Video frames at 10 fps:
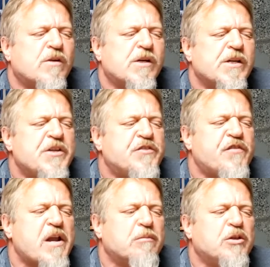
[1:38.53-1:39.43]
his
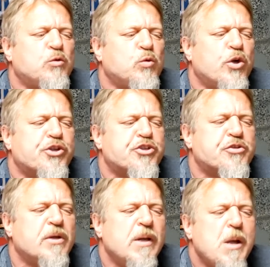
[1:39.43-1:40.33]
family roots
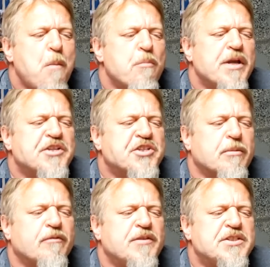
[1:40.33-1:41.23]
met some
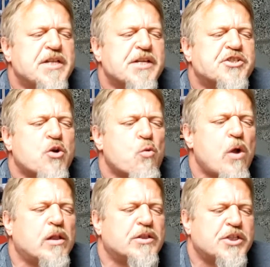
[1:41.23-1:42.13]
of his distant
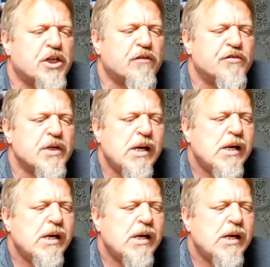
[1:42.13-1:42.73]
relatives.